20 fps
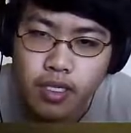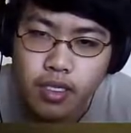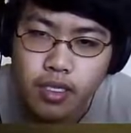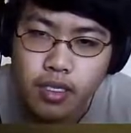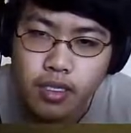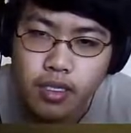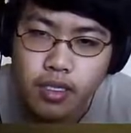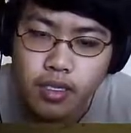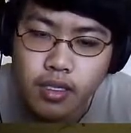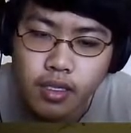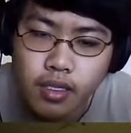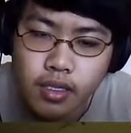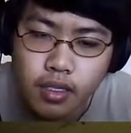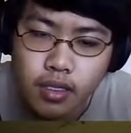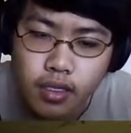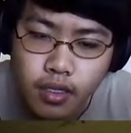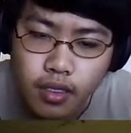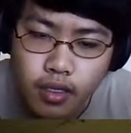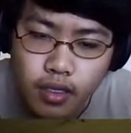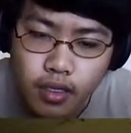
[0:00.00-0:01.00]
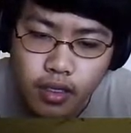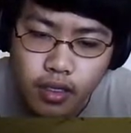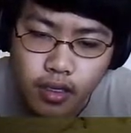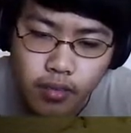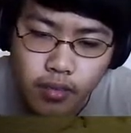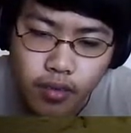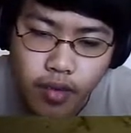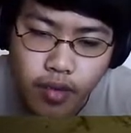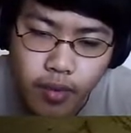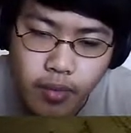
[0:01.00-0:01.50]
uh,
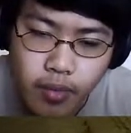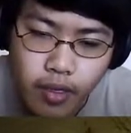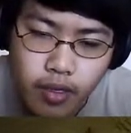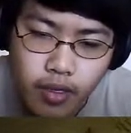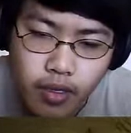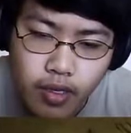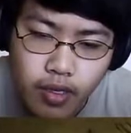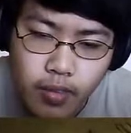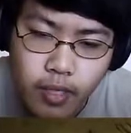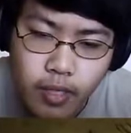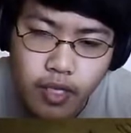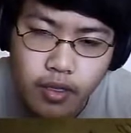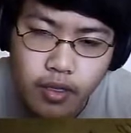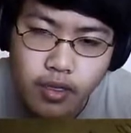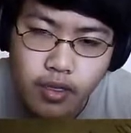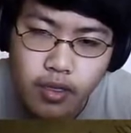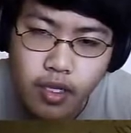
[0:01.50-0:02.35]
grab that log. Come on.